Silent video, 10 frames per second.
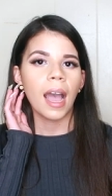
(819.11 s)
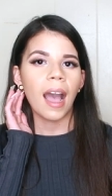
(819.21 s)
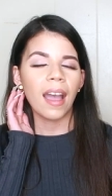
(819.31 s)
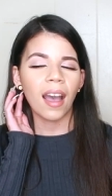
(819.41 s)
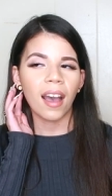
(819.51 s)

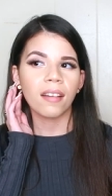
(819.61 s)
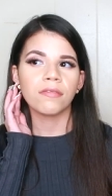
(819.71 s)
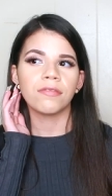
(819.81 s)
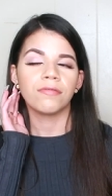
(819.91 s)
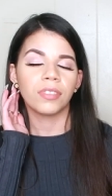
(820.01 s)
I
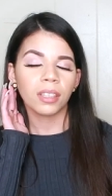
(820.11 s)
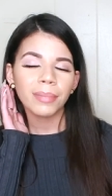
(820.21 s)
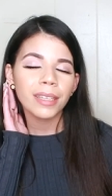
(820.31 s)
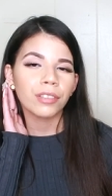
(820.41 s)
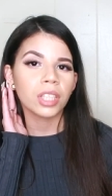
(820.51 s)
have done
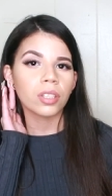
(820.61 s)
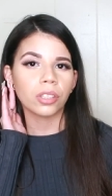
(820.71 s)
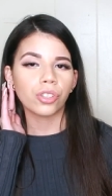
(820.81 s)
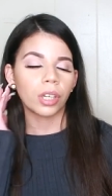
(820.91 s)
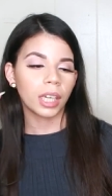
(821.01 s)
my
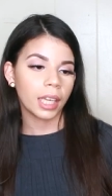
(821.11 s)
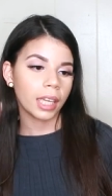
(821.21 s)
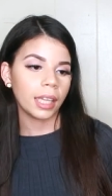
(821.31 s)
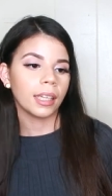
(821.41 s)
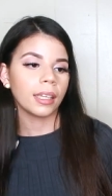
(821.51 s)
research on
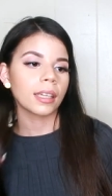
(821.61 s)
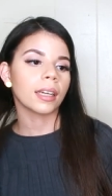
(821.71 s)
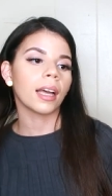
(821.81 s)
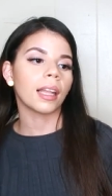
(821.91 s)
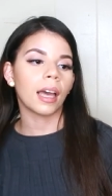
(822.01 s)
it and
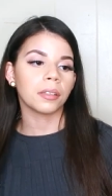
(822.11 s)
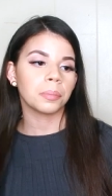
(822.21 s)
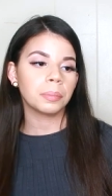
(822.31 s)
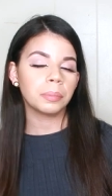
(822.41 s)
a lot of,